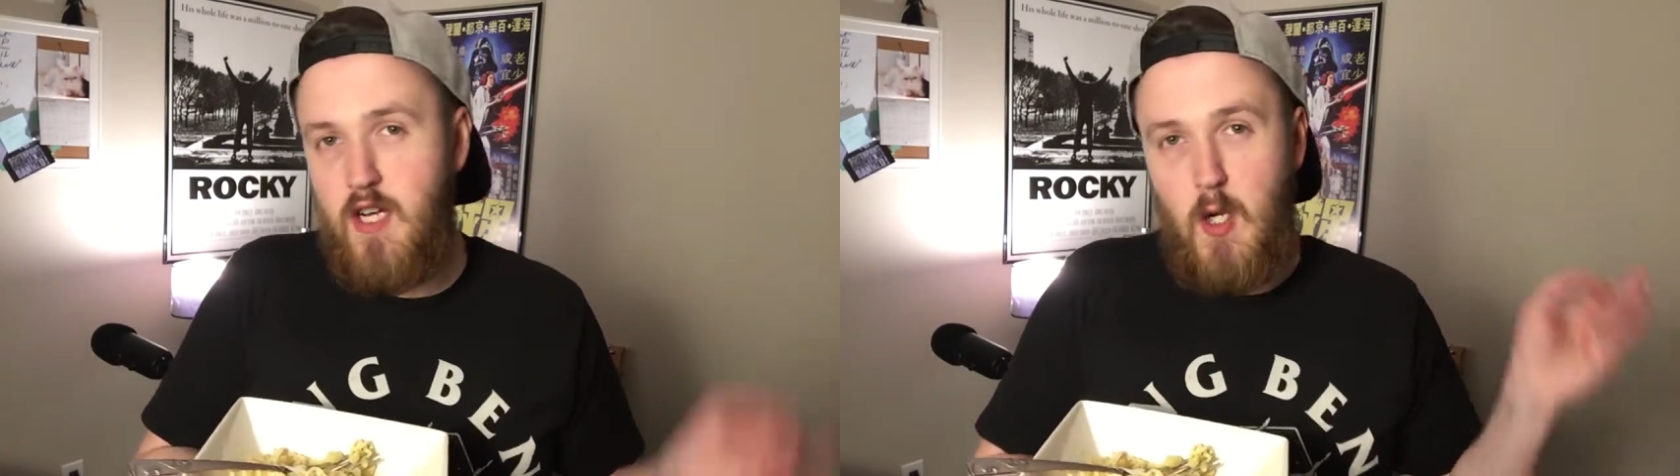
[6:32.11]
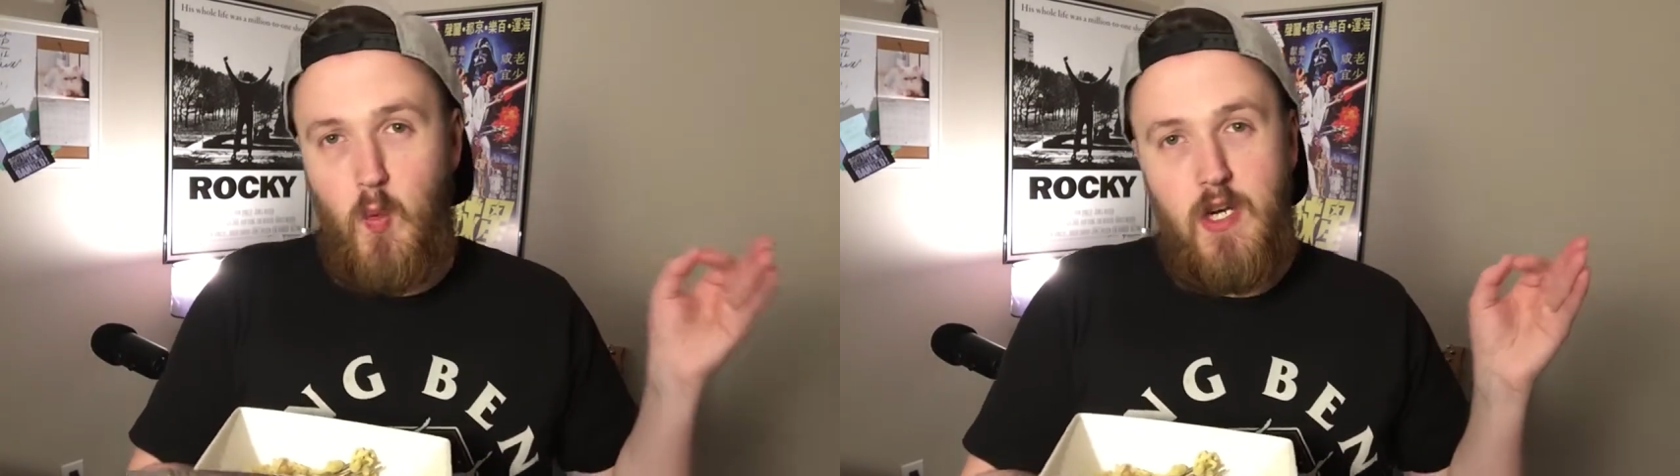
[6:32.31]

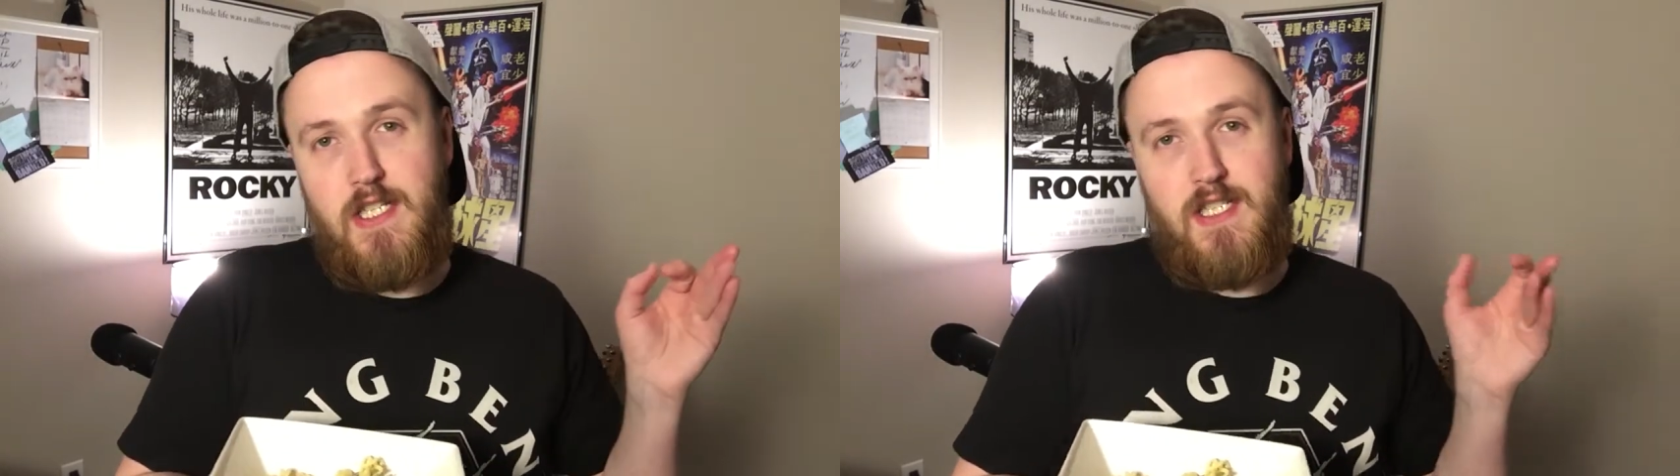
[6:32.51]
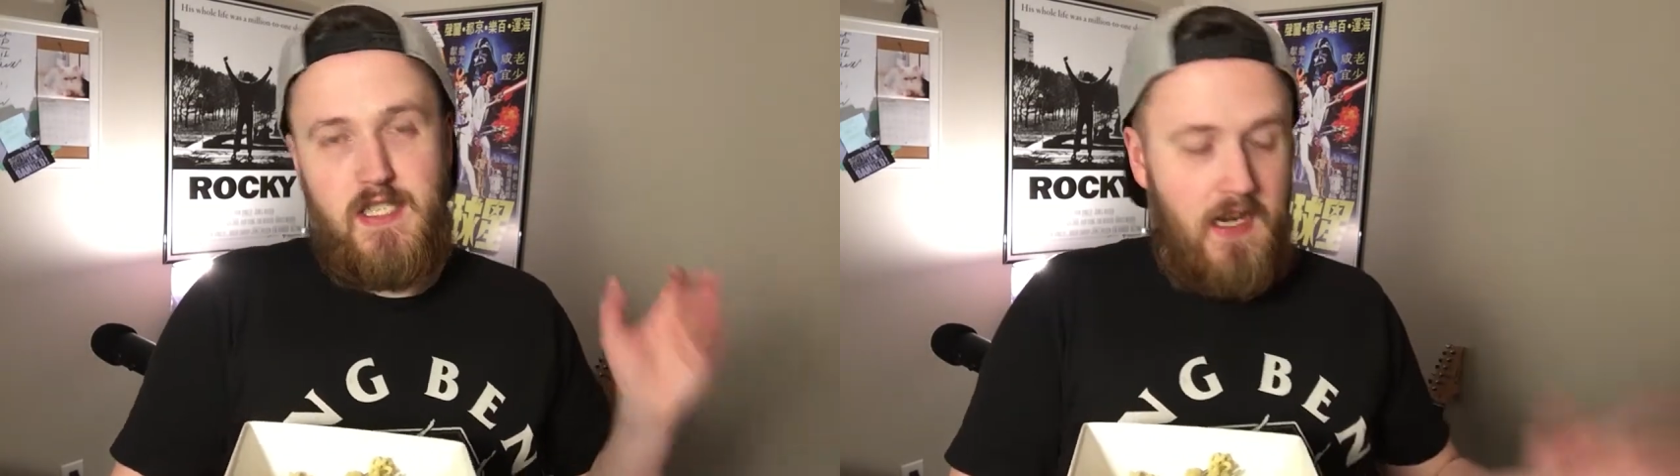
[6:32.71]
and what
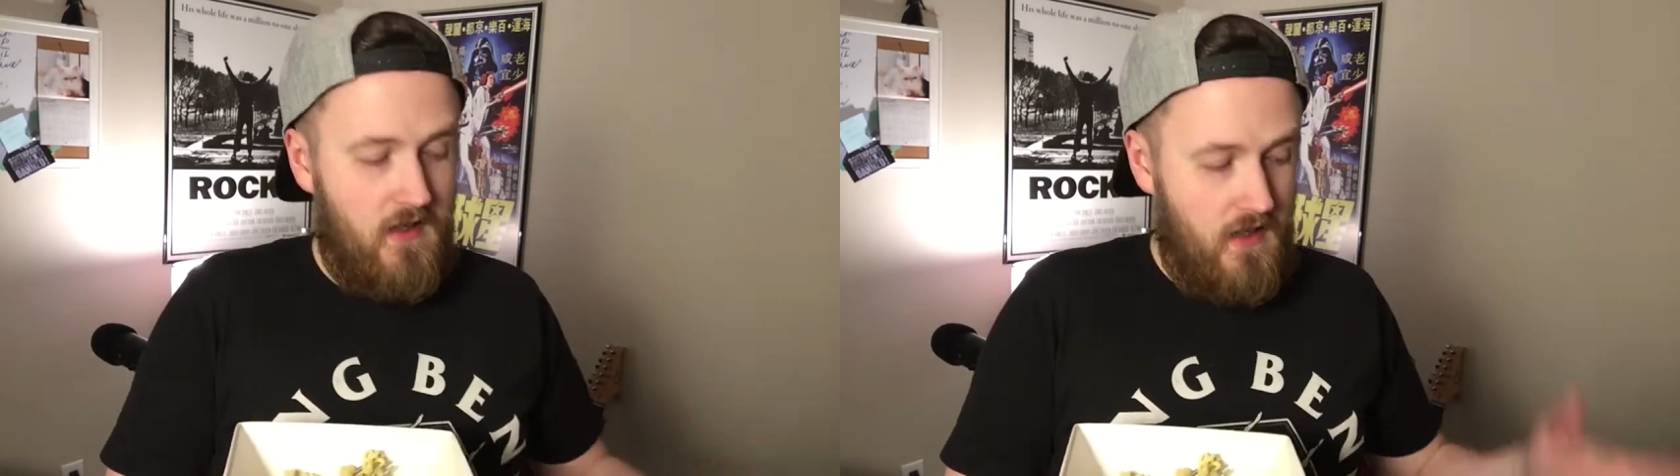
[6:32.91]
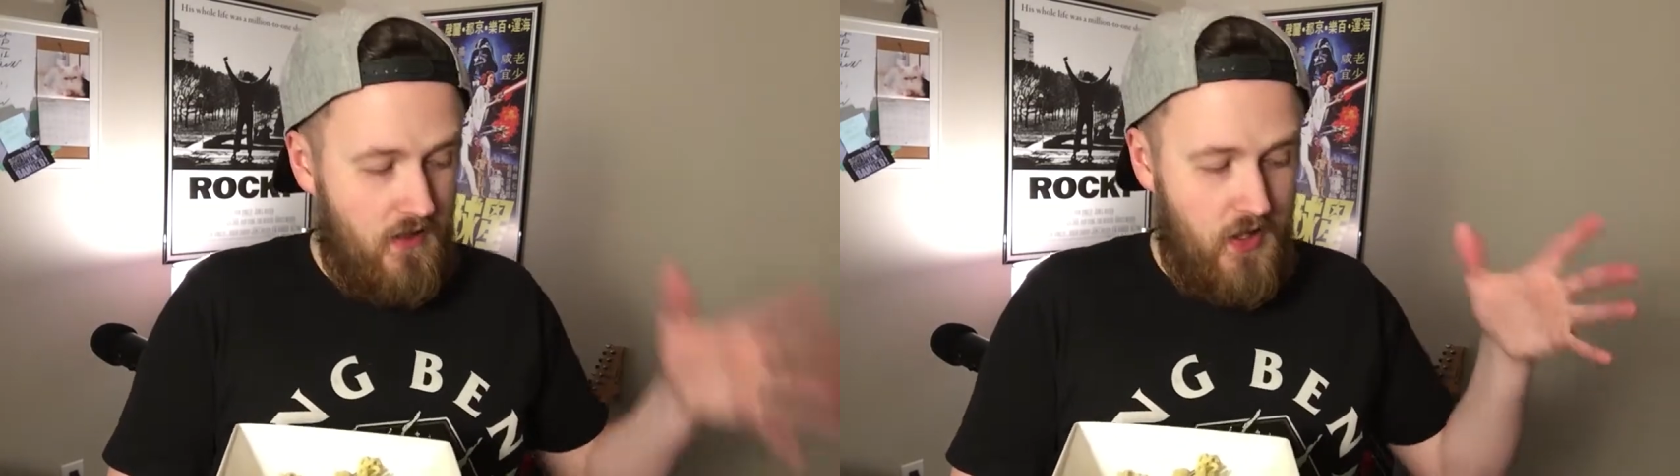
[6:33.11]
is
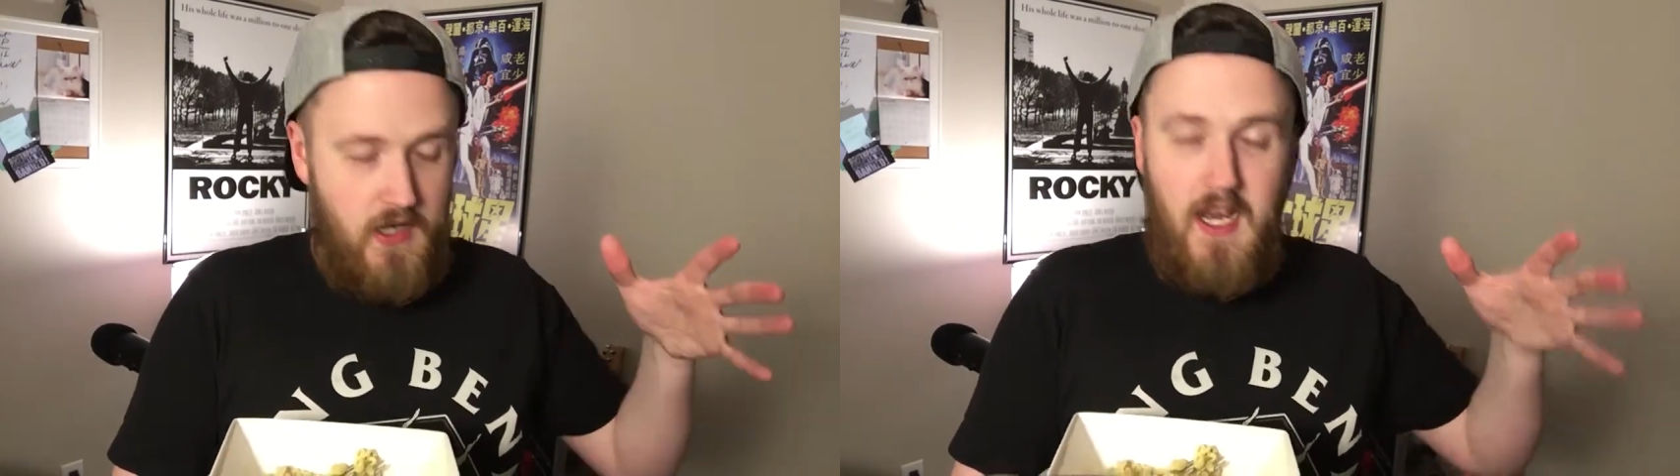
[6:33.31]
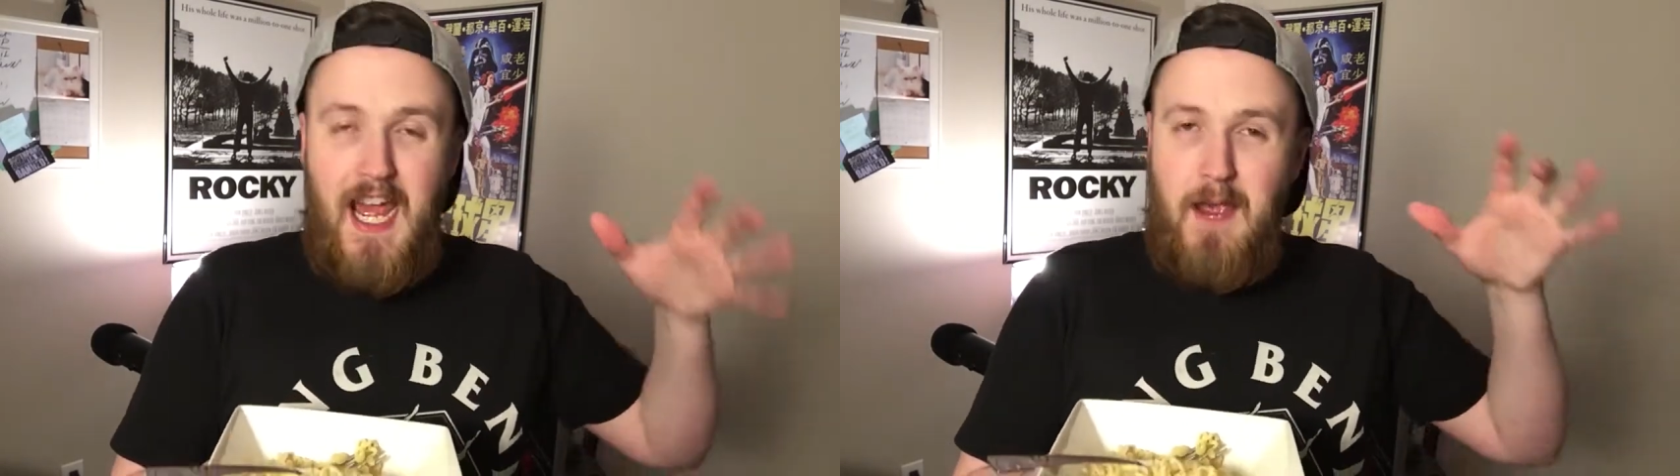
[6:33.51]
technically